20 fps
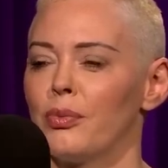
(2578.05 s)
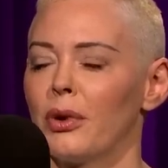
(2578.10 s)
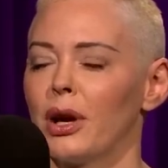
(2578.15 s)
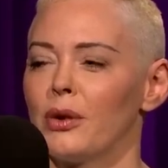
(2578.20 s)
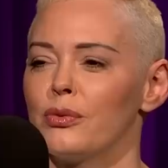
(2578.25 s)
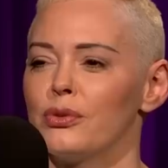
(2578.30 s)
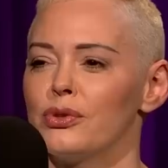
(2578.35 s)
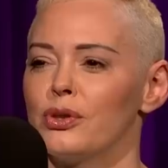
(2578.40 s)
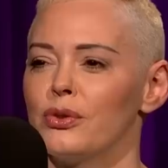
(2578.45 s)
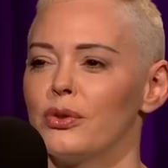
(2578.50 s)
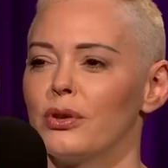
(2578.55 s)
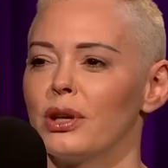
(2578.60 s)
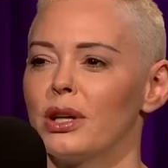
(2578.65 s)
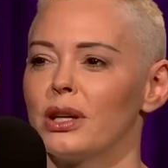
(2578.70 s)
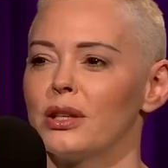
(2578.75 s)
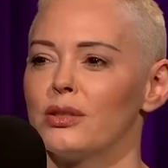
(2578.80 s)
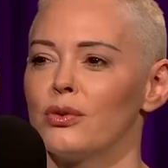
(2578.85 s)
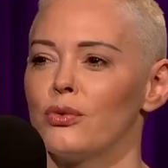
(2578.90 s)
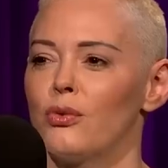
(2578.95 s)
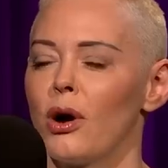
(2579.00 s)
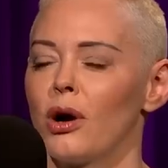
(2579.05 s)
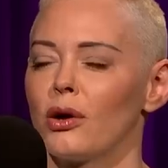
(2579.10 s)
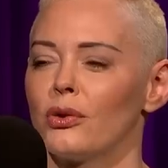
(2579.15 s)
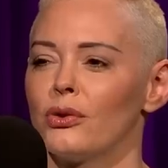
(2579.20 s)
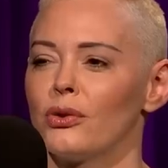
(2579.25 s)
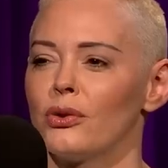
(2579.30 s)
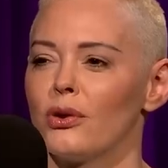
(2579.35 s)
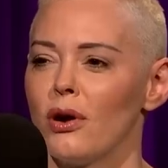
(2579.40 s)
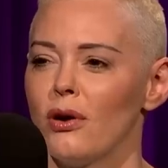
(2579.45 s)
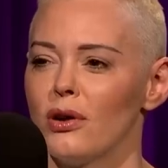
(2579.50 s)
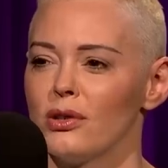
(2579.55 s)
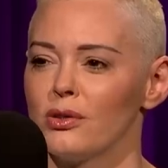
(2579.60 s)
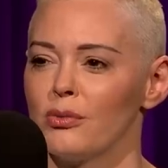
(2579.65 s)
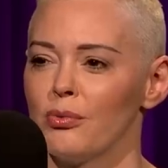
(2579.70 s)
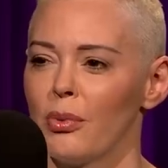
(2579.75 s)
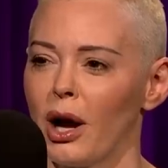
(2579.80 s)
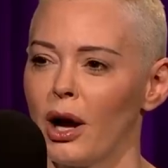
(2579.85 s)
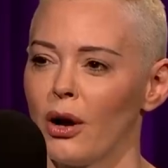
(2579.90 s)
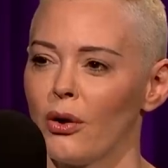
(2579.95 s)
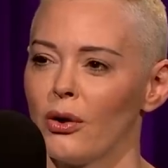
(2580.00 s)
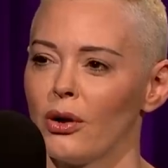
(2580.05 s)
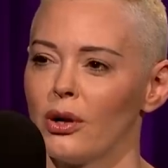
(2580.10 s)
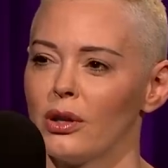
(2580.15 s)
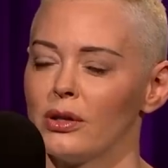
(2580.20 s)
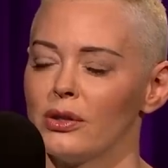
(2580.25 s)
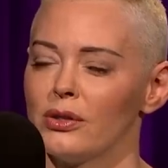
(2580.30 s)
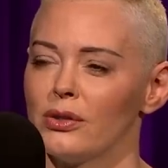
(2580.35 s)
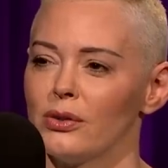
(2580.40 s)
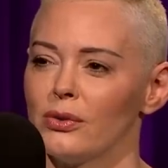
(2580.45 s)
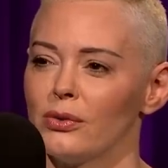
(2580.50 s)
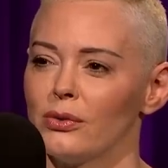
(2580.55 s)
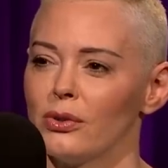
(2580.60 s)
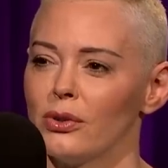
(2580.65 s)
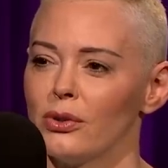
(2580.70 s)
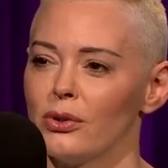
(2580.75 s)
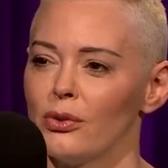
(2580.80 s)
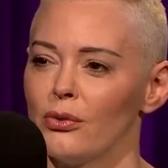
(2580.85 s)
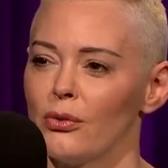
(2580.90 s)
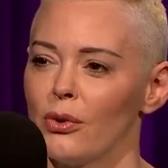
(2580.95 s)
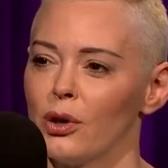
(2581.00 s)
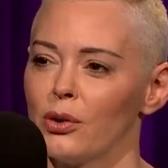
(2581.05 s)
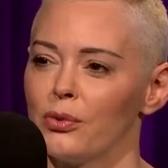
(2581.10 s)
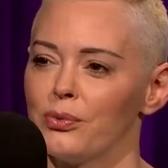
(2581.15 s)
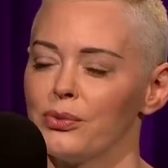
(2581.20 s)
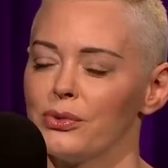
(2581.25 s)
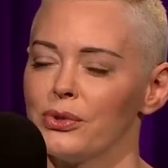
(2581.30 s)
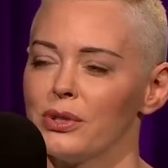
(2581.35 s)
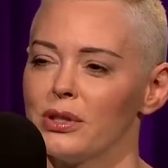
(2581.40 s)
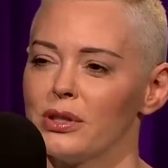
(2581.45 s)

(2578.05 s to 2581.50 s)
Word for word: but I was doing it to walk through the halls of power and to learn the ropes.